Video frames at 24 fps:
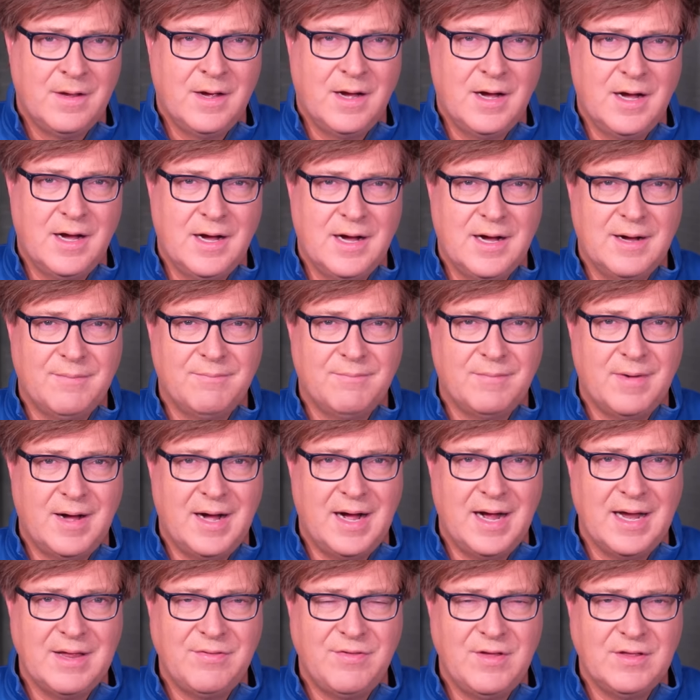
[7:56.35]
um,
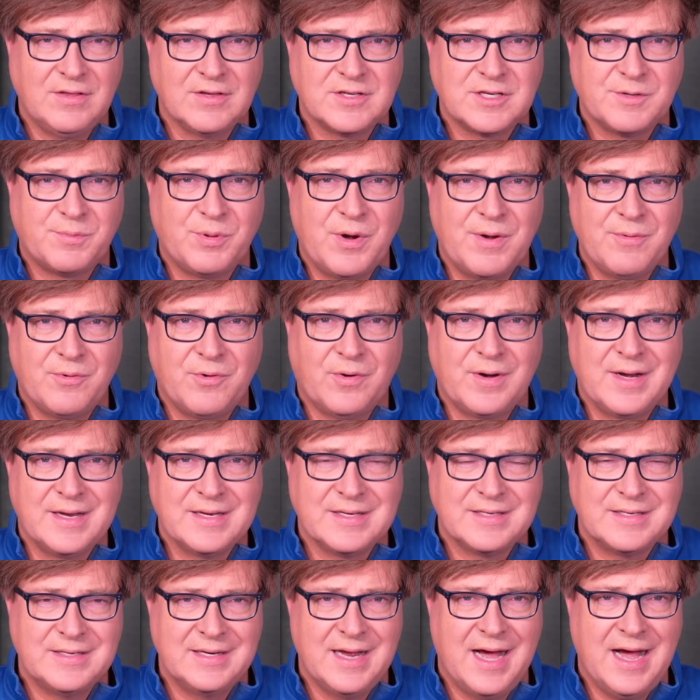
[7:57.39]
I think the Supreme Court
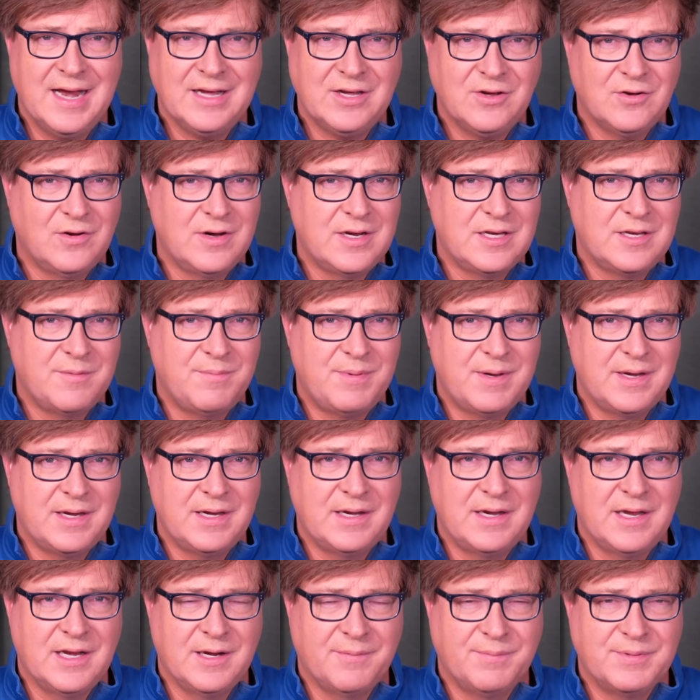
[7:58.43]
is not going to
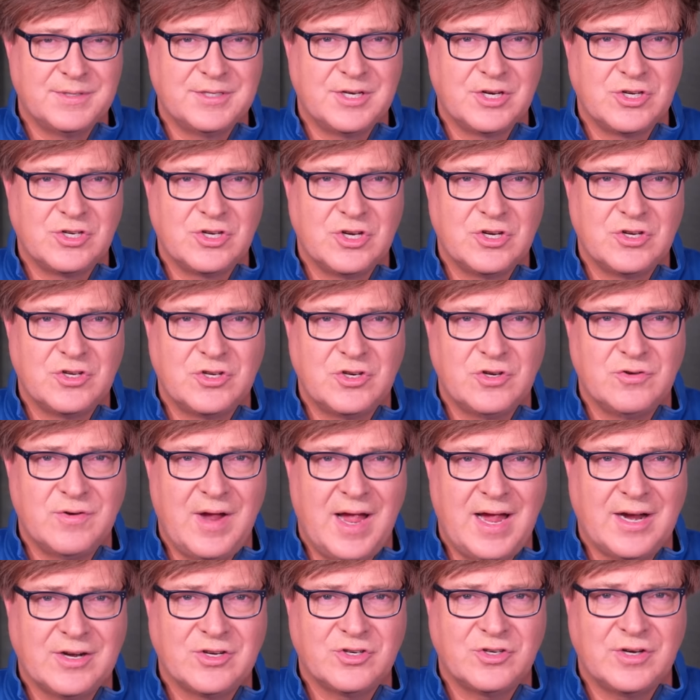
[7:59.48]
be in a position to
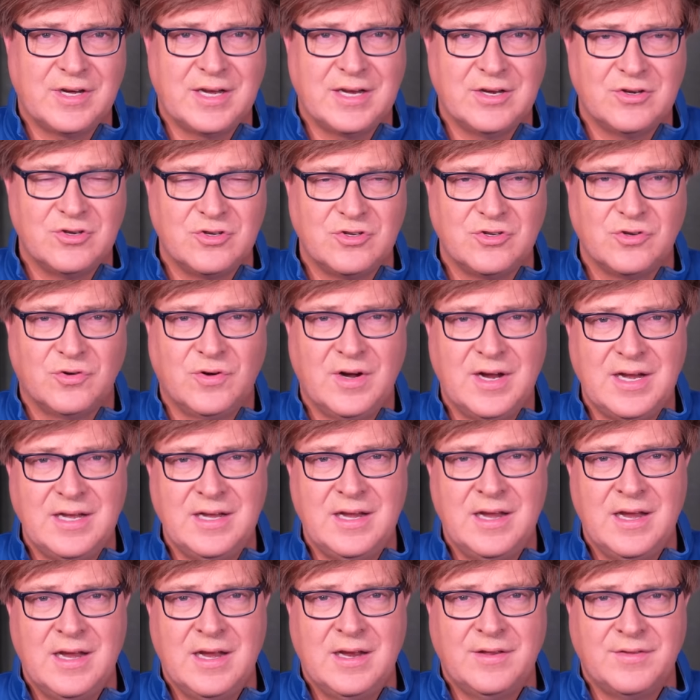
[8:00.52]
actually enjoin
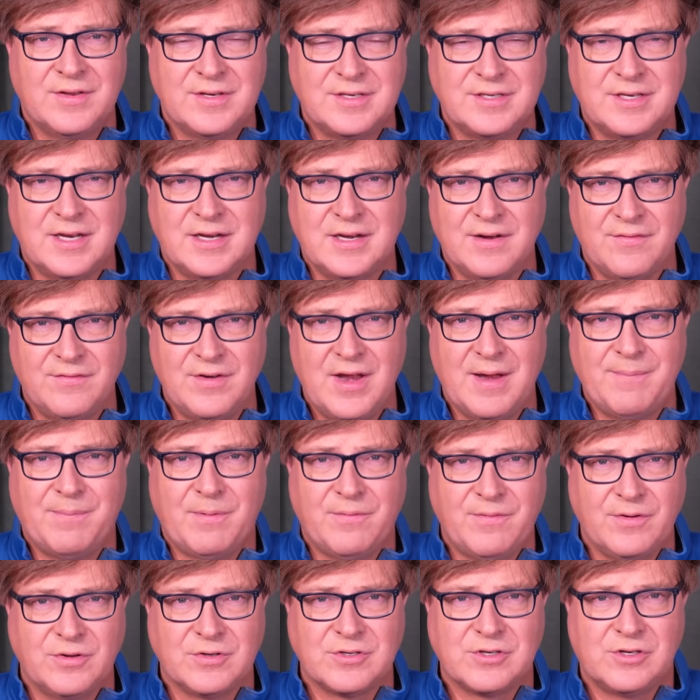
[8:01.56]
the city of
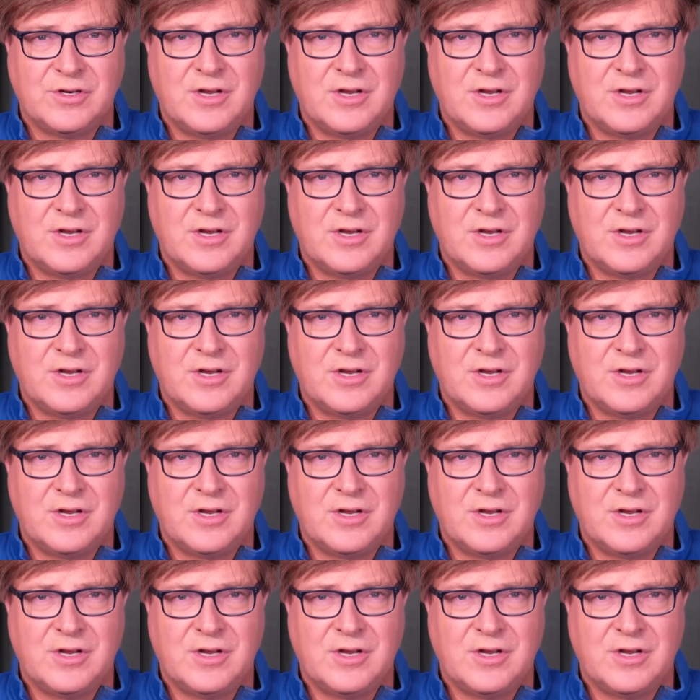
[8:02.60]
Naperville's